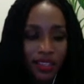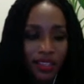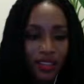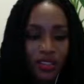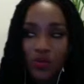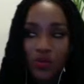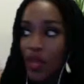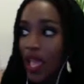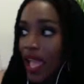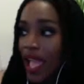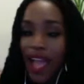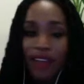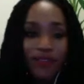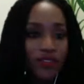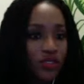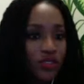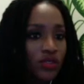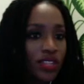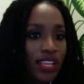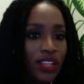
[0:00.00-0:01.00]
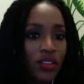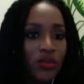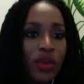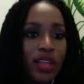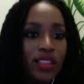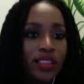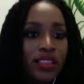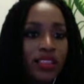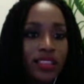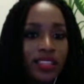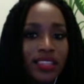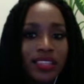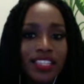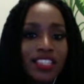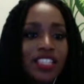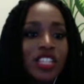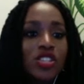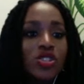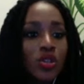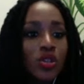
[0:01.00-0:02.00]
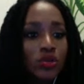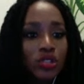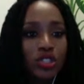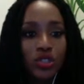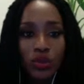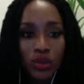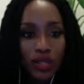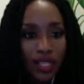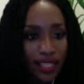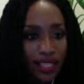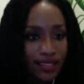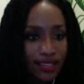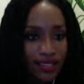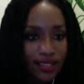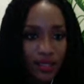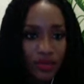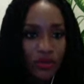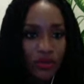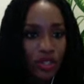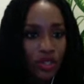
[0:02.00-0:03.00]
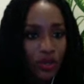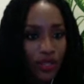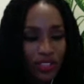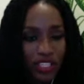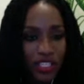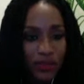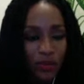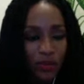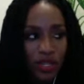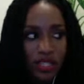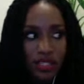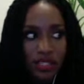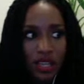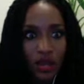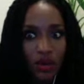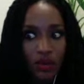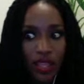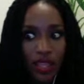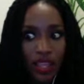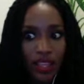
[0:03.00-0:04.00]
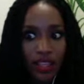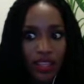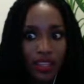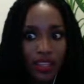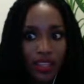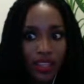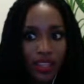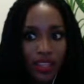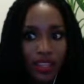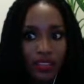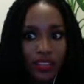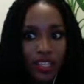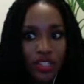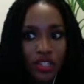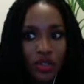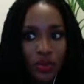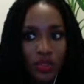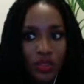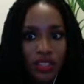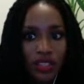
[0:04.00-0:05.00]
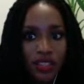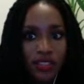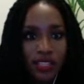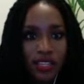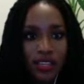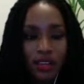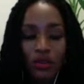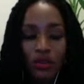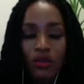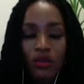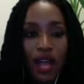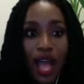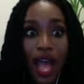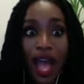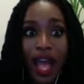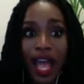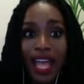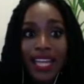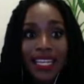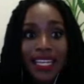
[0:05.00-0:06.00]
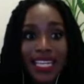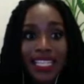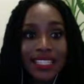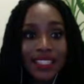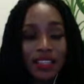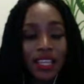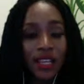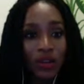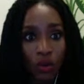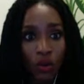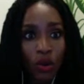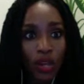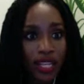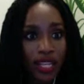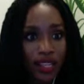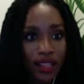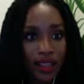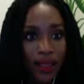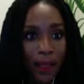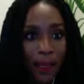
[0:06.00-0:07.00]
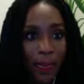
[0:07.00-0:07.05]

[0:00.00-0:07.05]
You have to. Like there's no choice for you at this point. It's like, okay, They're doing this, that. Oh, I need to get on it.